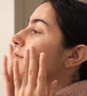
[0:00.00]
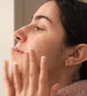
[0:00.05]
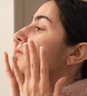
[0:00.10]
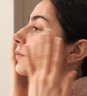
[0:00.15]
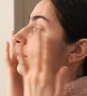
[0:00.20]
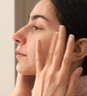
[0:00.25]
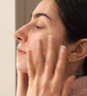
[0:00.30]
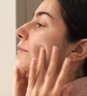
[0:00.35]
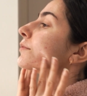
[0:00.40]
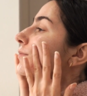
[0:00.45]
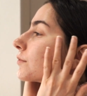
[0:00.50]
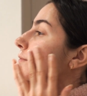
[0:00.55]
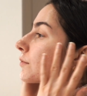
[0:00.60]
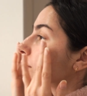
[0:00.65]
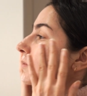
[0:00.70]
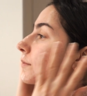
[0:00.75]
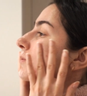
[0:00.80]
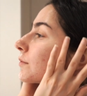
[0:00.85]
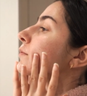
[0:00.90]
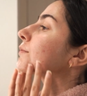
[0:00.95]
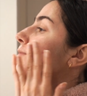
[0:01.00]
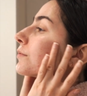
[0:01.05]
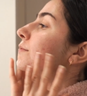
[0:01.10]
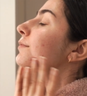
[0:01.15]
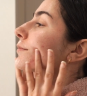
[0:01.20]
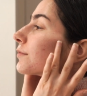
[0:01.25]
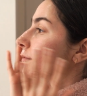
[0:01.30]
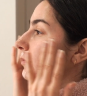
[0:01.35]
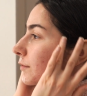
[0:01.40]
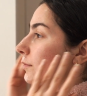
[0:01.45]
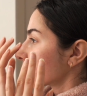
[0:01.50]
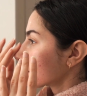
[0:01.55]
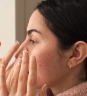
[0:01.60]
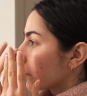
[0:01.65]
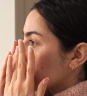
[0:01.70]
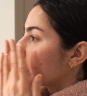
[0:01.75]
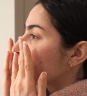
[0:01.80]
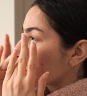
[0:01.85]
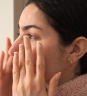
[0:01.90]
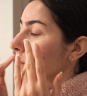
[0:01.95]
I know that in my unboxing
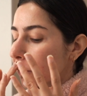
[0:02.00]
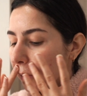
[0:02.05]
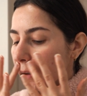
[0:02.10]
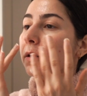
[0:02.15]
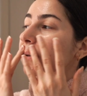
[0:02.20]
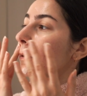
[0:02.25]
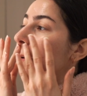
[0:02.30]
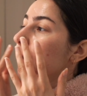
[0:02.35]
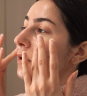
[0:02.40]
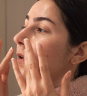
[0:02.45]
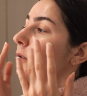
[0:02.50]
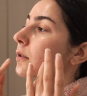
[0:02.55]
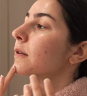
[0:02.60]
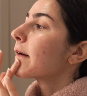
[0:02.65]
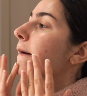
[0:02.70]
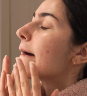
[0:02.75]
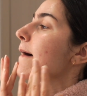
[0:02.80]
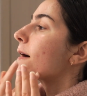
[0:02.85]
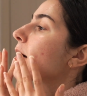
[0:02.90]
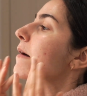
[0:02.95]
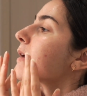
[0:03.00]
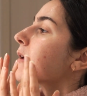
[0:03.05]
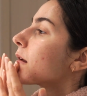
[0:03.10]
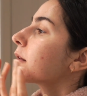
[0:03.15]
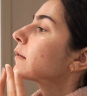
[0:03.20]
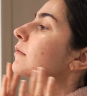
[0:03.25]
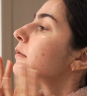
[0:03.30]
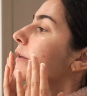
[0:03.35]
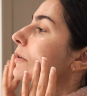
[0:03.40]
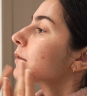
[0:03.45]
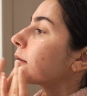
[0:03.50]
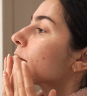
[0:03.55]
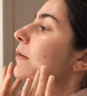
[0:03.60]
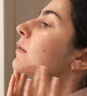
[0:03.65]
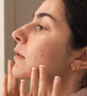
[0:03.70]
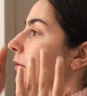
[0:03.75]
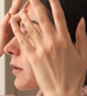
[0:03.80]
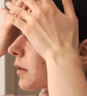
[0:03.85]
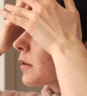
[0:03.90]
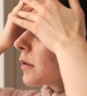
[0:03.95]
I couldn't really feel or see them,
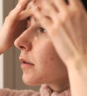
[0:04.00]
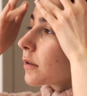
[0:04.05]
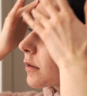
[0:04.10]
but I